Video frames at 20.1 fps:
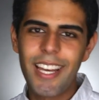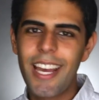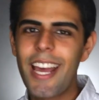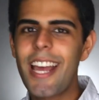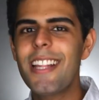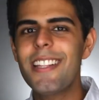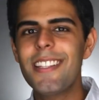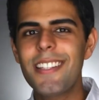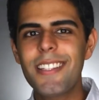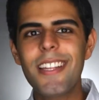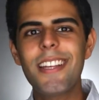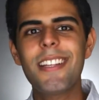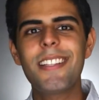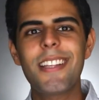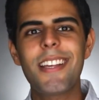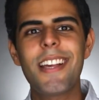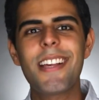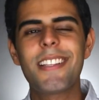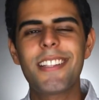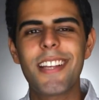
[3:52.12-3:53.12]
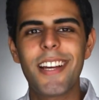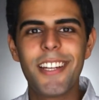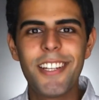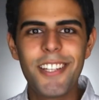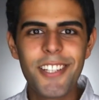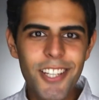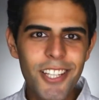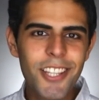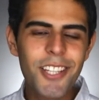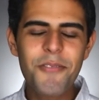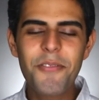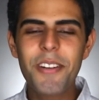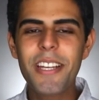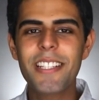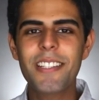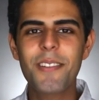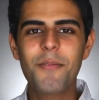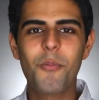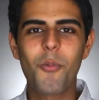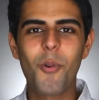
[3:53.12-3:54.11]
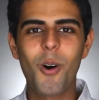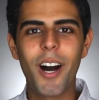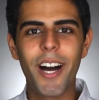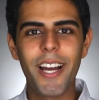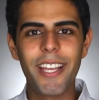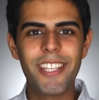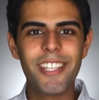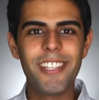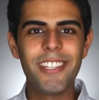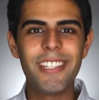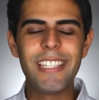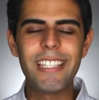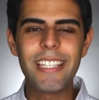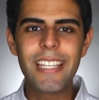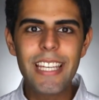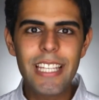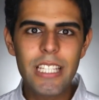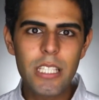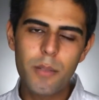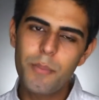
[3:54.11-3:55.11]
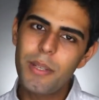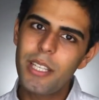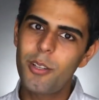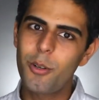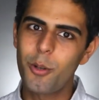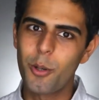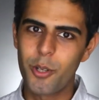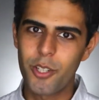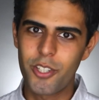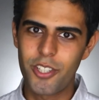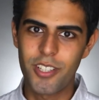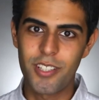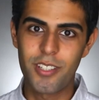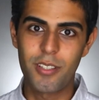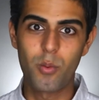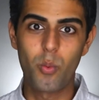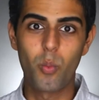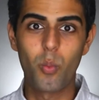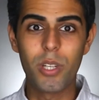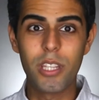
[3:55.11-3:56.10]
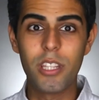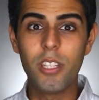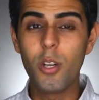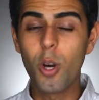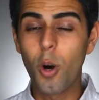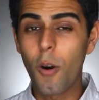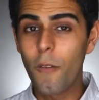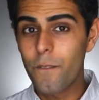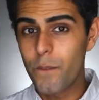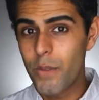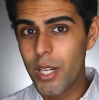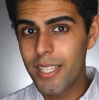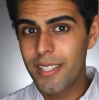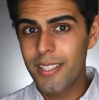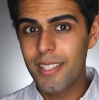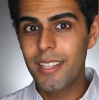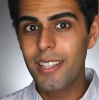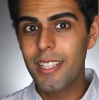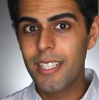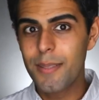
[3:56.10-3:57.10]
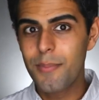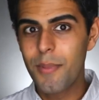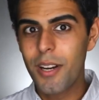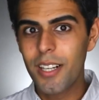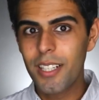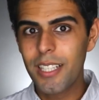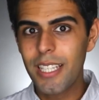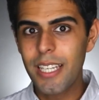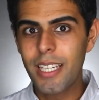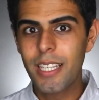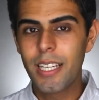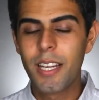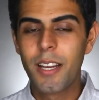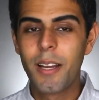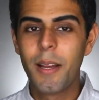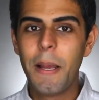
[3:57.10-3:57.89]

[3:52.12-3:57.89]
Hence, this is another reason why you need to be cautious with your funds in this market,